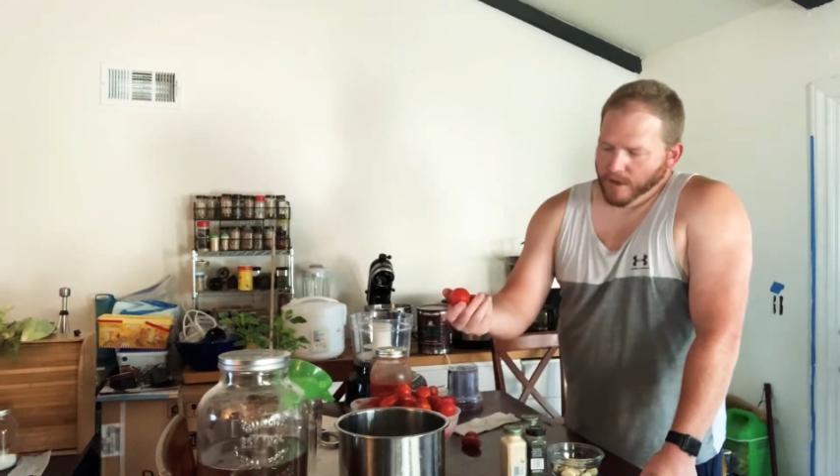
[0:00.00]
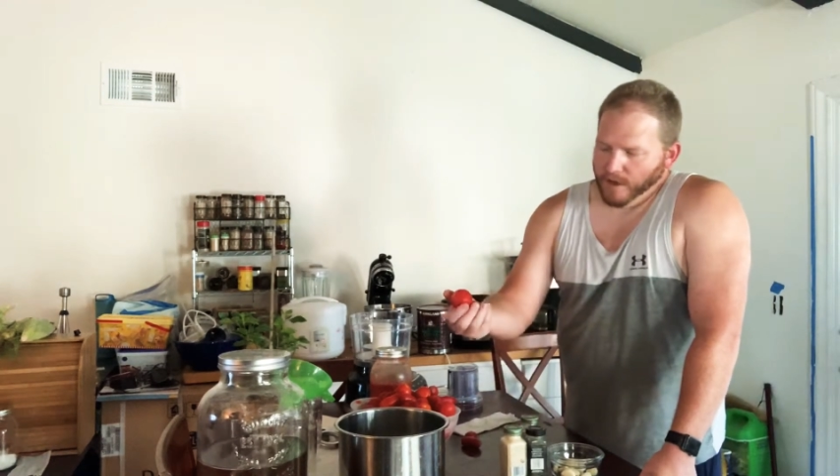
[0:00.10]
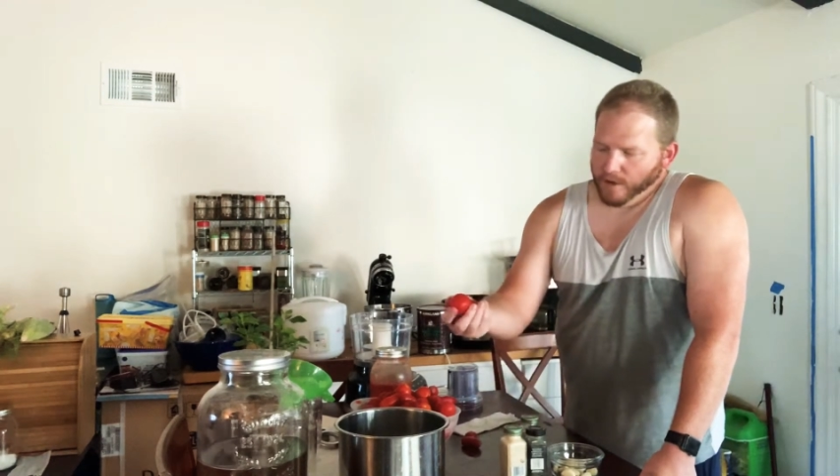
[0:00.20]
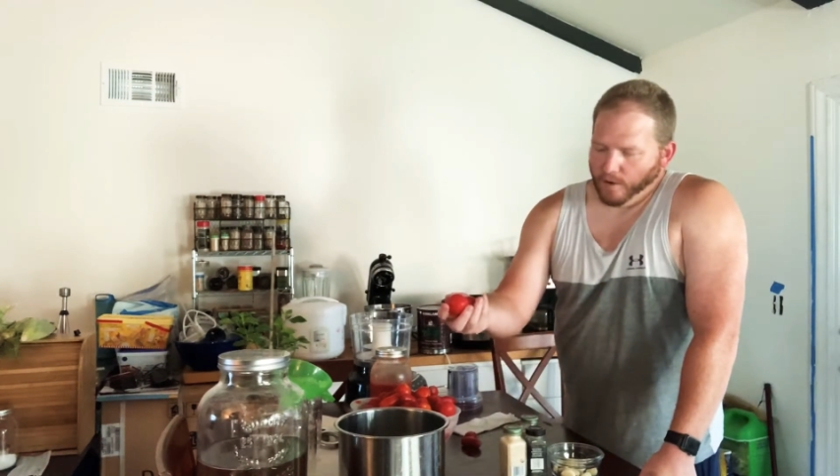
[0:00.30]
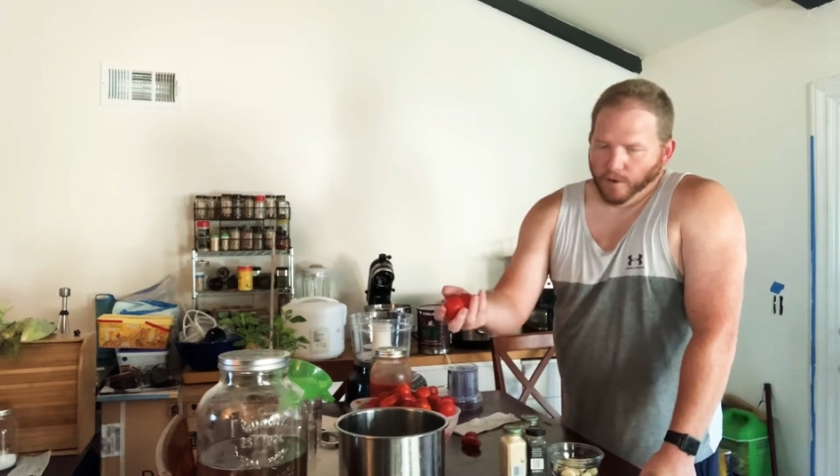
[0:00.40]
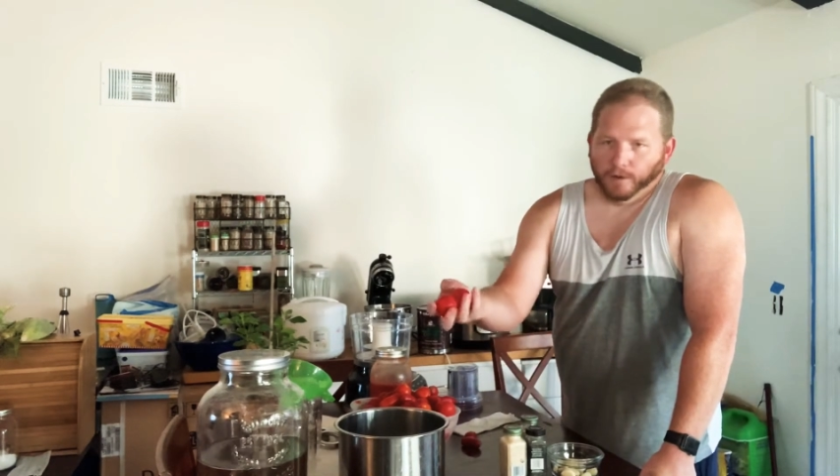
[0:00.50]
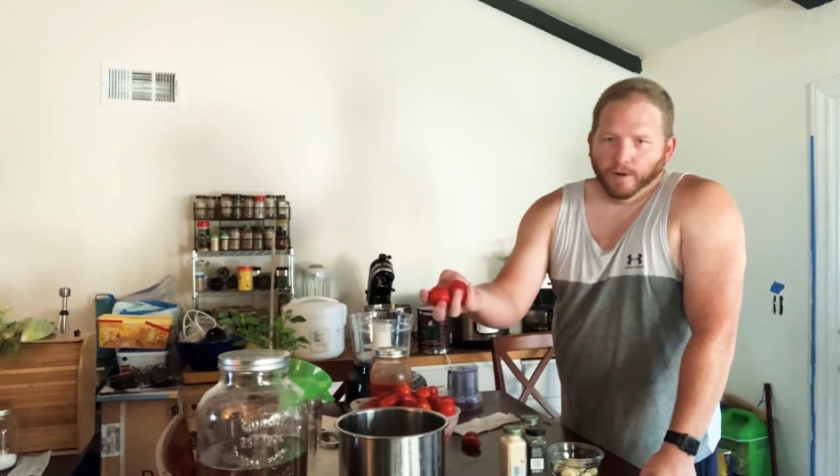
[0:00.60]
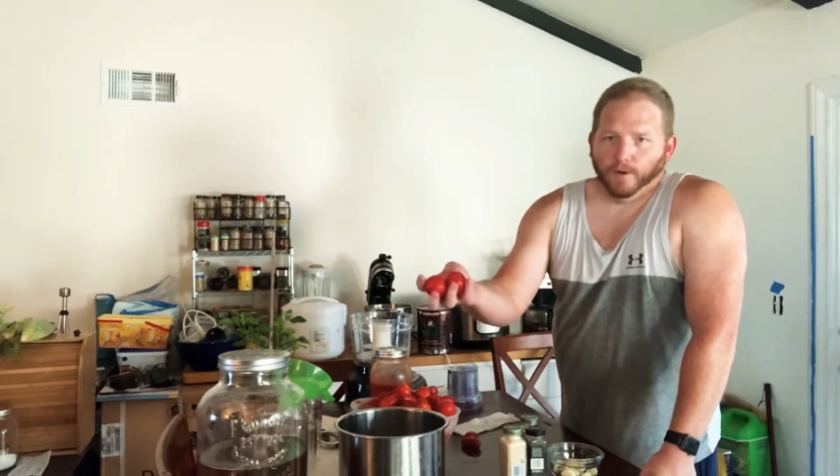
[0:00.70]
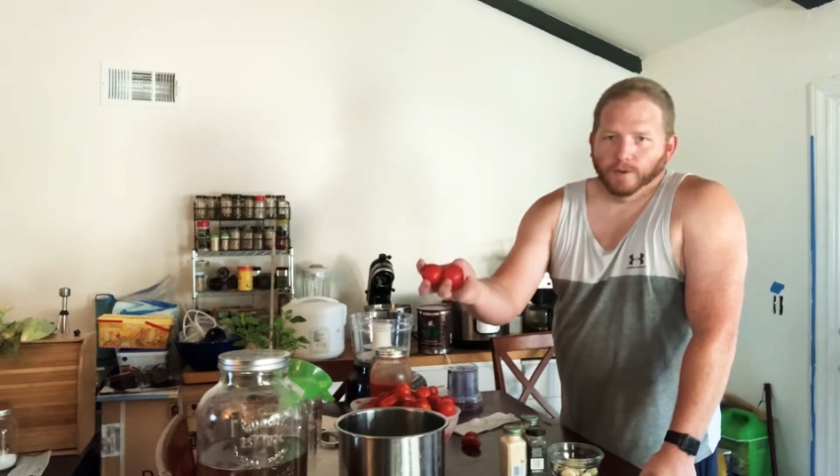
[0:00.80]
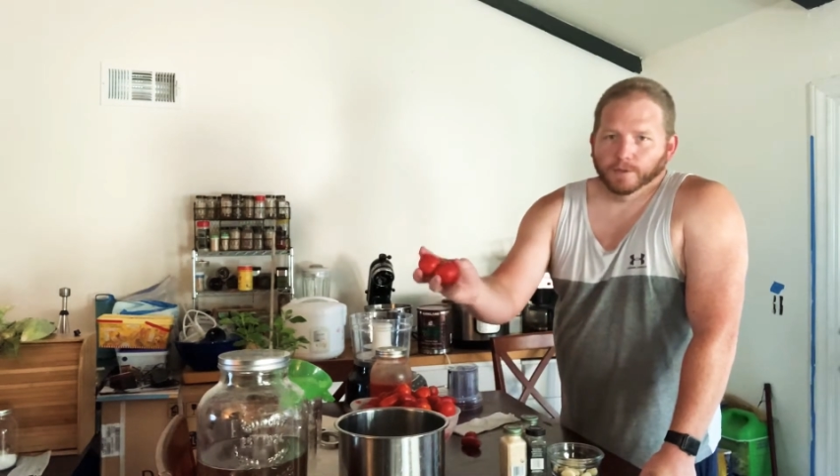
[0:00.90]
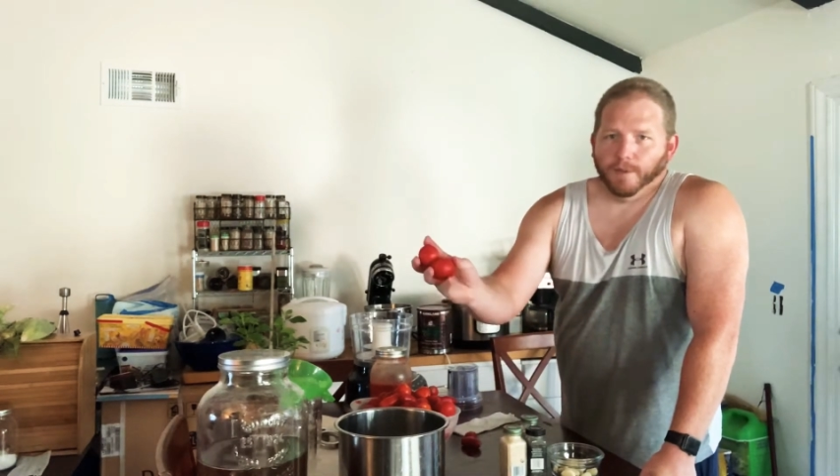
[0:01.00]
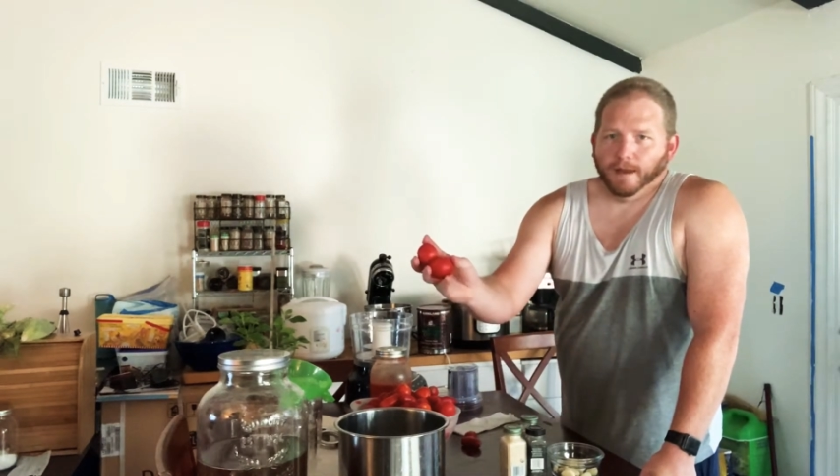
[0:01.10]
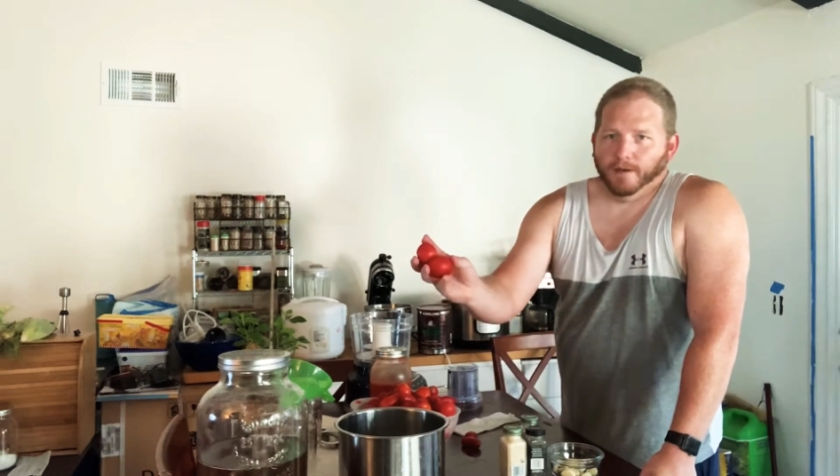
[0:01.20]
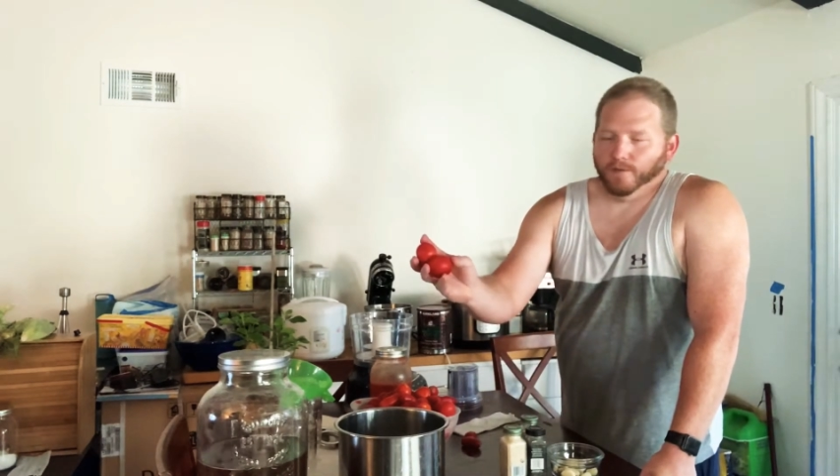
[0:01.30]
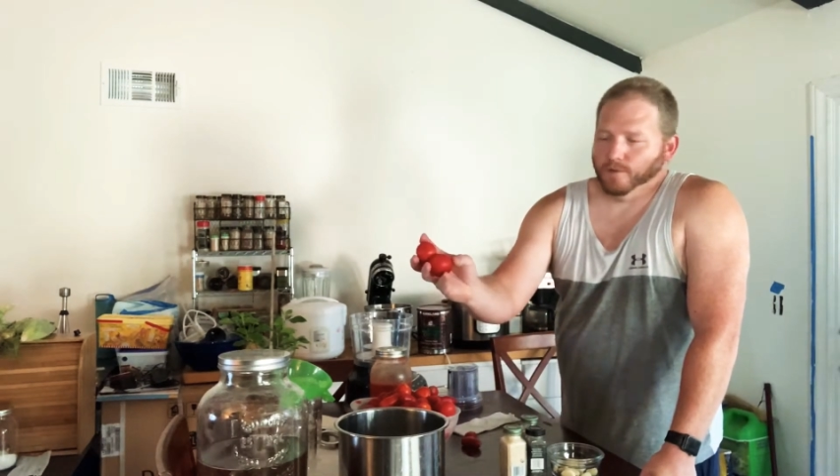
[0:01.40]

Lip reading: early girl tomatoes,